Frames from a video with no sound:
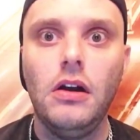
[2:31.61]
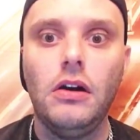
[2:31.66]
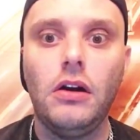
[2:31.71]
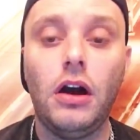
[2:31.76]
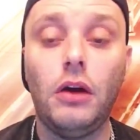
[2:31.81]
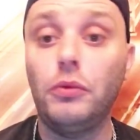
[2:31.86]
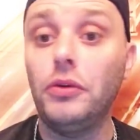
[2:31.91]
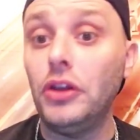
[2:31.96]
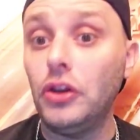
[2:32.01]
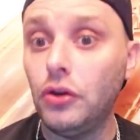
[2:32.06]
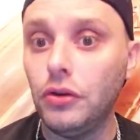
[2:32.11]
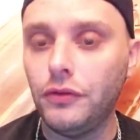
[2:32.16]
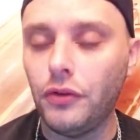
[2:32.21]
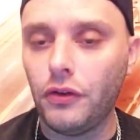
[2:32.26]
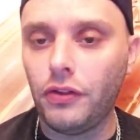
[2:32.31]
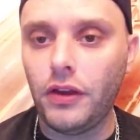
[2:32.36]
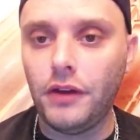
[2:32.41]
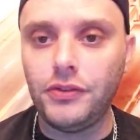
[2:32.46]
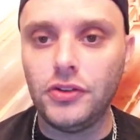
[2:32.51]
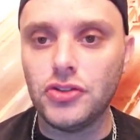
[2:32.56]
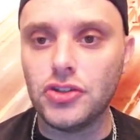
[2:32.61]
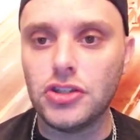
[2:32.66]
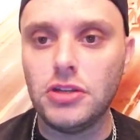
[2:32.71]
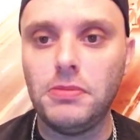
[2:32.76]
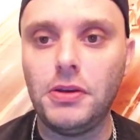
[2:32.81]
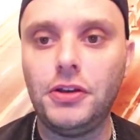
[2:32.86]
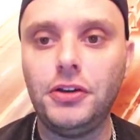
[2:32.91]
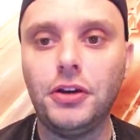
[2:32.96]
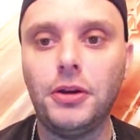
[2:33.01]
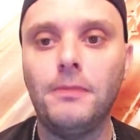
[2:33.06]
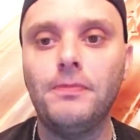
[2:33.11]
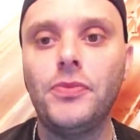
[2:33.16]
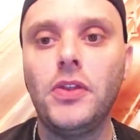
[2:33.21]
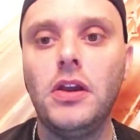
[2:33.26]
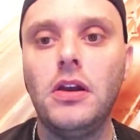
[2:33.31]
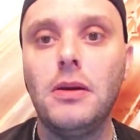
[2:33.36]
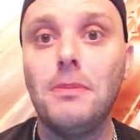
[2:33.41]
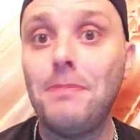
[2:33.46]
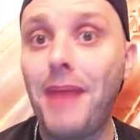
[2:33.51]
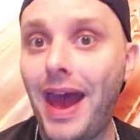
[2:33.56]
Uh, really good versus lefties, just to be clear.
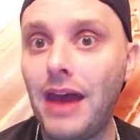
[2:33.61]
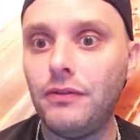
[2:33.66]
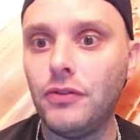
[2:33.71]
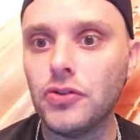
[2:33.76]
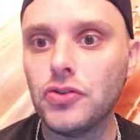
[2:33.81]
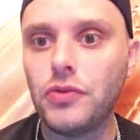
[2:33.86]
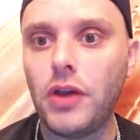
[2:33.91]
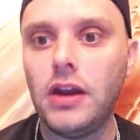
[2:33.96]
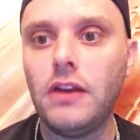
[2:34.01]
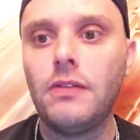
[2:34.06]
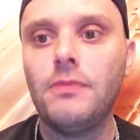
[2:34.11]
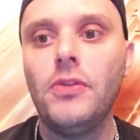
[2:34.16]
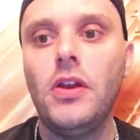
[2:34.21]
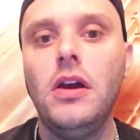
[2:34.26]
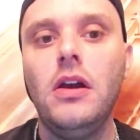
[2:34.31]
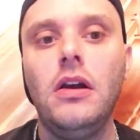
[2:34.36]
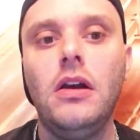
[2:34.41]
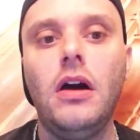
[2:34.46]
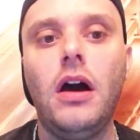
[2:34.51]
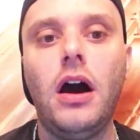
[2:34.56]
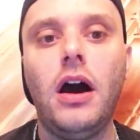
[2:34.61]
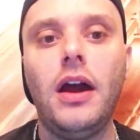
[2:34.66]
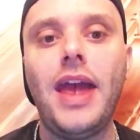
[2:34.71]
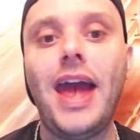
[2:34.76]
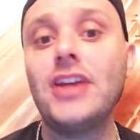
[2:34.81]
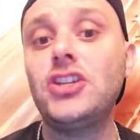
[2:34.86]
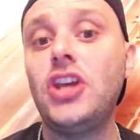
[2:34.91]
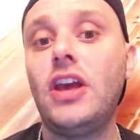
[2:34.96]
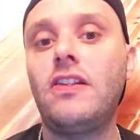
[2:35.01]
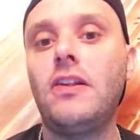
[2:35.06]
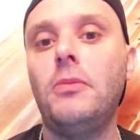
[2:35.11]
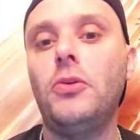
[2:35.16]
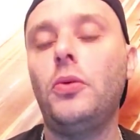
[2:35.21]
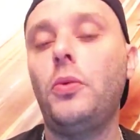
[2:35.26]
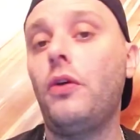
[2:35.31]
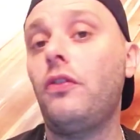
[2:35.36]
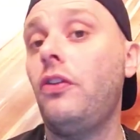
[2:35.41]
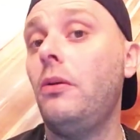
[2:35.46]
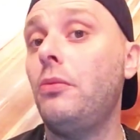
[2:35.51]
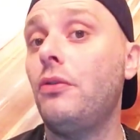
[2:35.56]
Bad versus righties. Uh, he actually has some of the
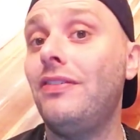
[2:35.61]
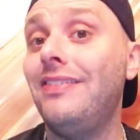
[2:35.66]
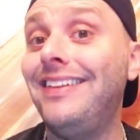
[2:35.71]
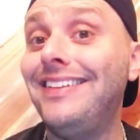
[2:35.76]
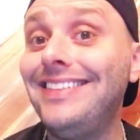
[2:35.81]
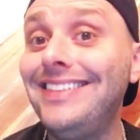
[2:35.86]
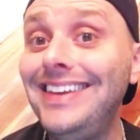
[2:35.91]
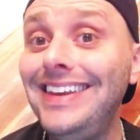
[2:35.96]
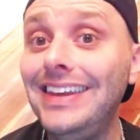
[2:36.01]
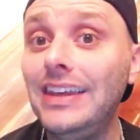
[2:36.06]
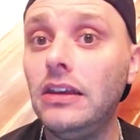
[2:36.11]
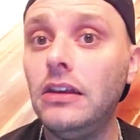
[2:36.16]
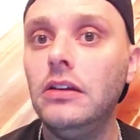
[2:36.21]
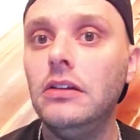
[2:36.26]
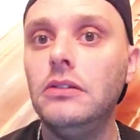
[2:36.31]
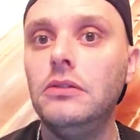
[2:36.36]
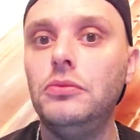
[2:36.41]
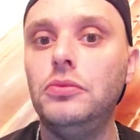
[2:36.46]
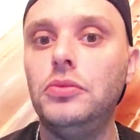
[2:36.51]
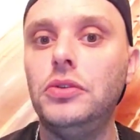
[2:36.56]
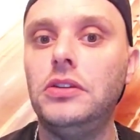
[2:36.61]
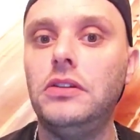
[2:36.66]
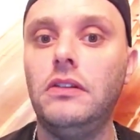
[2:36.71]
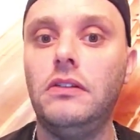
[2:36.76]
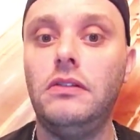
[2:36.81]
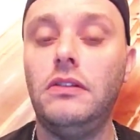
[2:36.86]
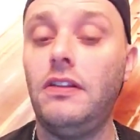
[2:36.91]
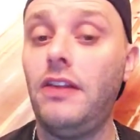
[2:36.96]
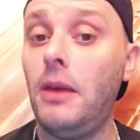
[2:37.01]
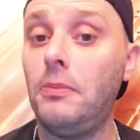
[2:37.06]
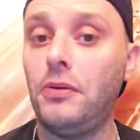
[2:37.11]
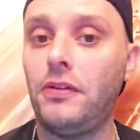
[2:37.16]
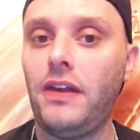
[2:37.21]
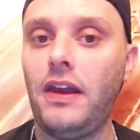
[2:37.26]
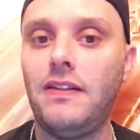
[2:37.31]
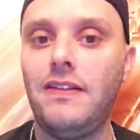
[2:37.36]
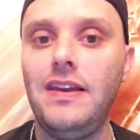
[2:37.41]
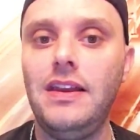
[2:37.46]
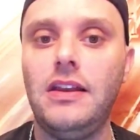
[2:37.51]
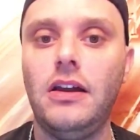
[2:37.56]
worst numbers in the league with the sample
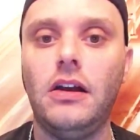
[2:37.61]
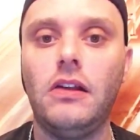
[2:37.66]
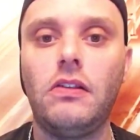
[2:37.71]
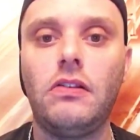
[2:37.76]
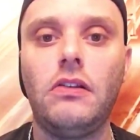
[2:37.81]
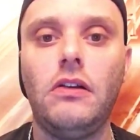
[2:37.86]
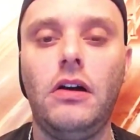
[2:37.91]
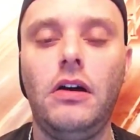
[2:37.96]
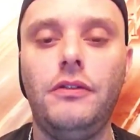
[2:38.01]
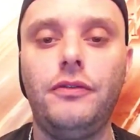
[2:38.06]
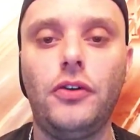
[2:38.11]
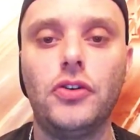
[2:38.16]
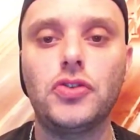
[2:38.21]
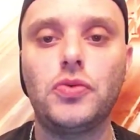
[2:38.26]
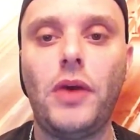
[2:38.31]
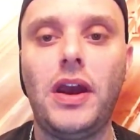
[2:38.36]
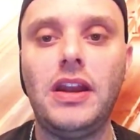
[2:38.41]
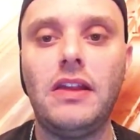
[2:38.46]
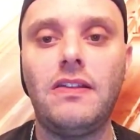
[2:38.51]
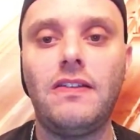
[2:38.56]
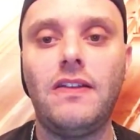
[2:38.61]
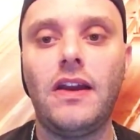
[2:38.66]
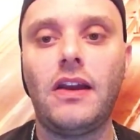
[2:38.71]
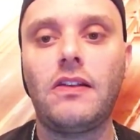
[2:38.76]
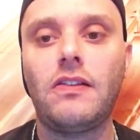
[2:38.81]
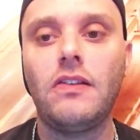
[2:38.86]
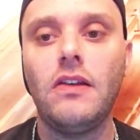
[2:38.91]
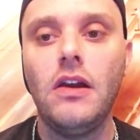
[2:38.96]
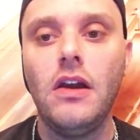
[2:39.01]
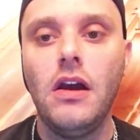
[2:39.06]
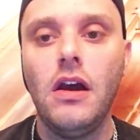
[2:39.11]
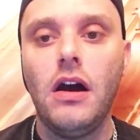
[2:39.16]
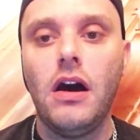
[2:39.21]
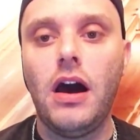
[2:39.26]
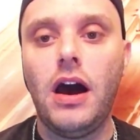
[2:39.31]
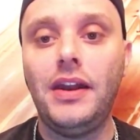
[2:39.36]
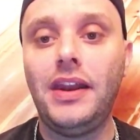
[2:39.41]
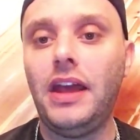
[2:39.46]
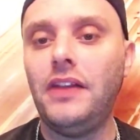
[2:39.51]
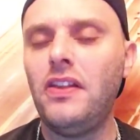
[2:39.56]
size he does uh, versus righty sticks.
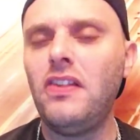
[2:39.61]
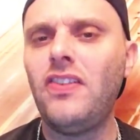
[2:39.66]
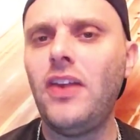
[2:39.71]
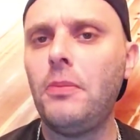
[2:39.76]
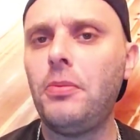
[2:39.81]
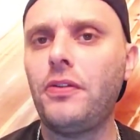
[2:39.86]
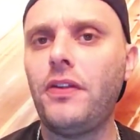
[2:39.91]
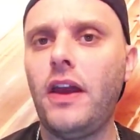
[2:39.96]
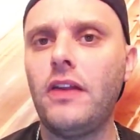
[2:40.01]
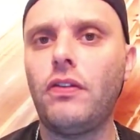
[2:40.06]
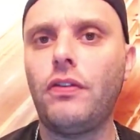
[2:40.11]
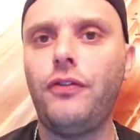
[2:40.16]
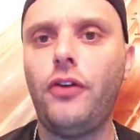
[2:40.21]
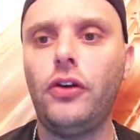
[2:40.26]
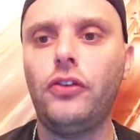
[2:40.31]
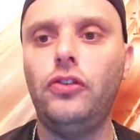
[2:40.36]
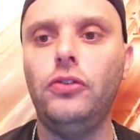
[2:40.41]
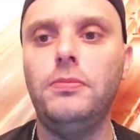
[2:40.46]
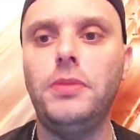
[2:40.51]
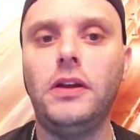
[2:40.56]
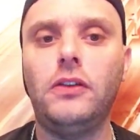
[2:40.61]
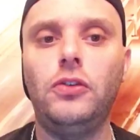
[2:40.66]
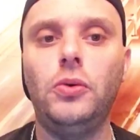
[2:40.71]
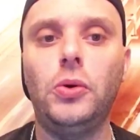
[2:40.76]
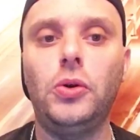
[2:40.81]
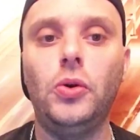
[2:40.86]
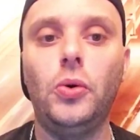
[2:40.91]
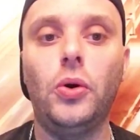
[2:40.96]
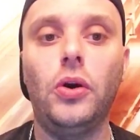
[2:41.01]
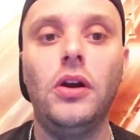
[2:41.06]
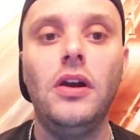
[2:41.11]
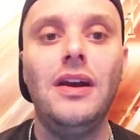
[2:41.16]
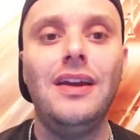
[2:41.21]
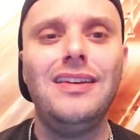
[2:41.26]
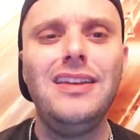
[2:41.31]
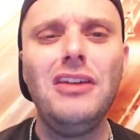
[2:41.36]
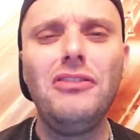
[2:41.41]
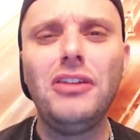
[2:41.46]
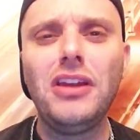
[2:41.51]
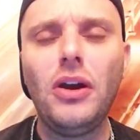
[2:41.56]
And again, this sample size is far too big to ignore.
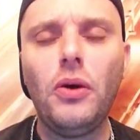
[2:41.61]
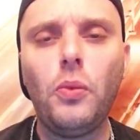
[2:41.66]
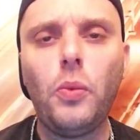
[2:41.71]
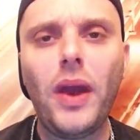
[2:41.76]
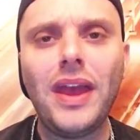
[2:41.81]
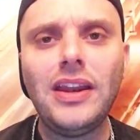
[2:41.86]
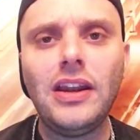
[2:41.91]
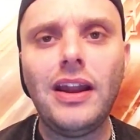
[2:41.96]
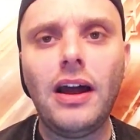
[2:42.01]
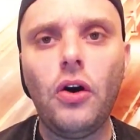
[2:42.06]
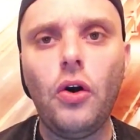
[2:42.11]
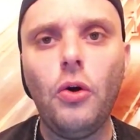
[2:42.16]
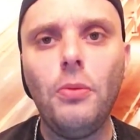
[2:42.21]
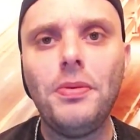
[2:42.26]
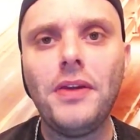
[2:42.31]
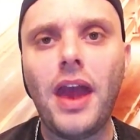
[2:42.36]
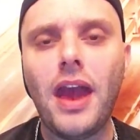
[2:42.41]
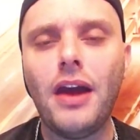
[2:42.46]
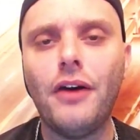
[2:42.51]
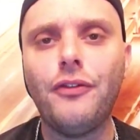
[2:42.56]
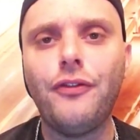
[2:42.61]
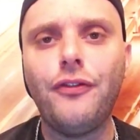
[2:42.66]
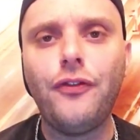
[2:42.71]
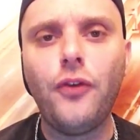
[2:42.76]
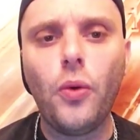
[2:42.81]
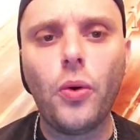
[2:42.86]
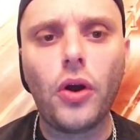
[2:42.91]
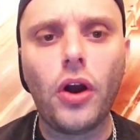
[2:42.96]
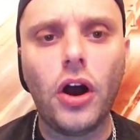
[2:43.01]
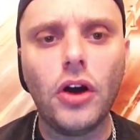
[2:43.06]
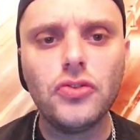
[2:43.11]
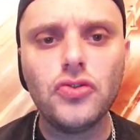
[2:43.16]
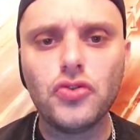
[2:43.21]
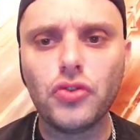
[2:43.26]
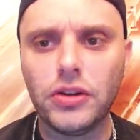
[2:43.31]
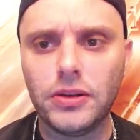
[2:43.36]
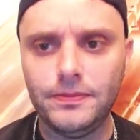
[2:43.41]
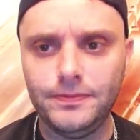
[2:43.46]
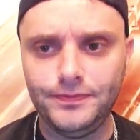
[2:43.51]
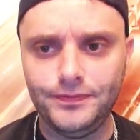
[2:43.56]
Nearly a weighted out OBA of
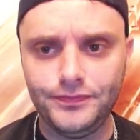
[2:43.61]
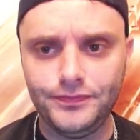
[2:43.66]
400